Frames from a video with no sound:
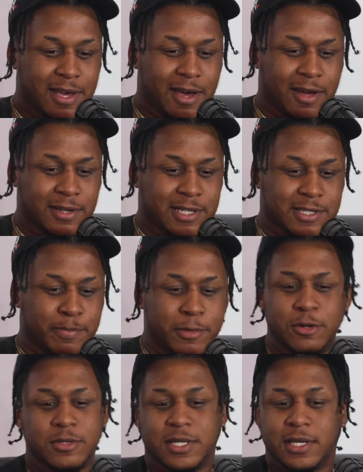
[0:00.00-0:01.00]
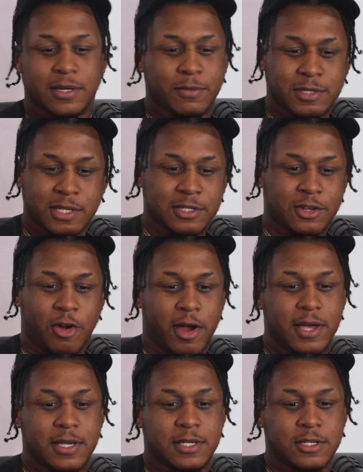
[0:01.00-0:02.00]
yeah. uh, just music was just
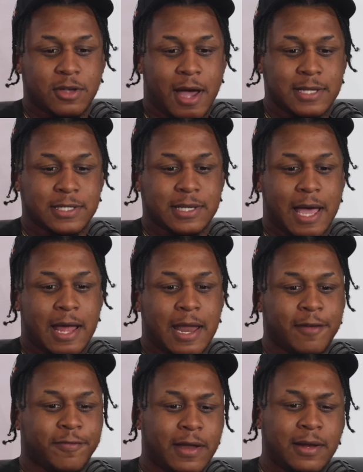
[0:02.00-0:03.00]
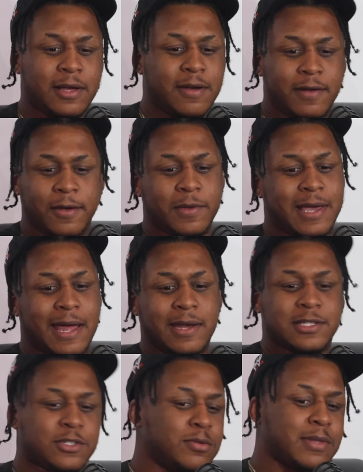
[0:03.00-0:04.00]
crazy. So I just kind of like fell in love and then we got in the
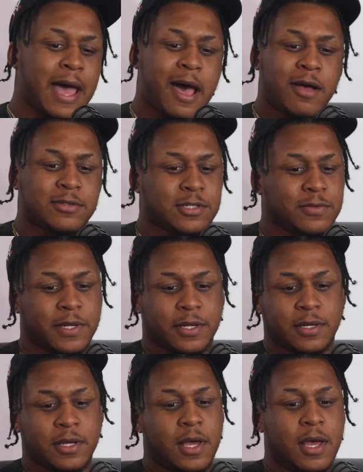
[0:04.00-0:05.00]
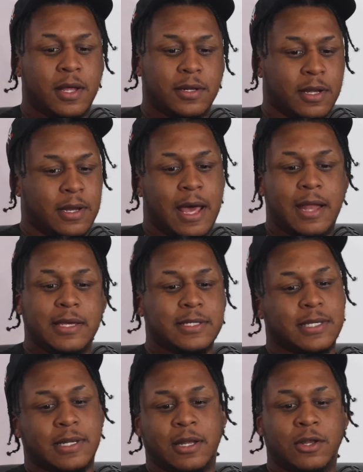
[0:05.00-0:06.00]
2000s with the the Nellies
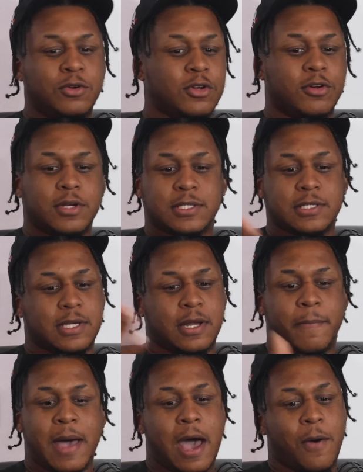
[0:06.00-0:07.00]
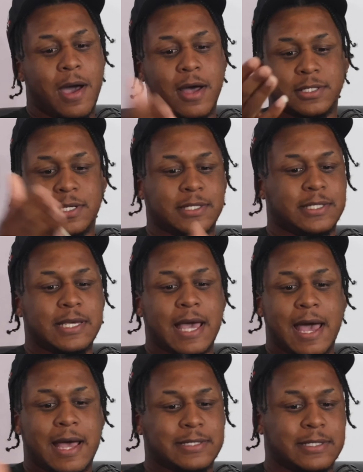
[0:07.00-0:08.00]
and the Ludacris's and the Bow Wows and the
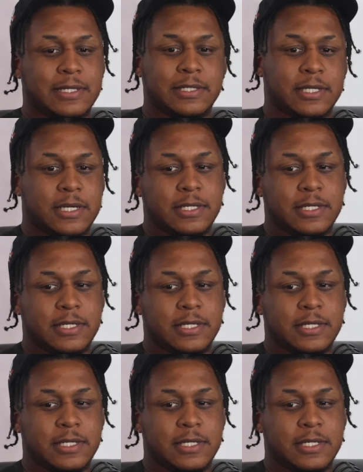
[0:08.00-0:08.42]
TIs and just the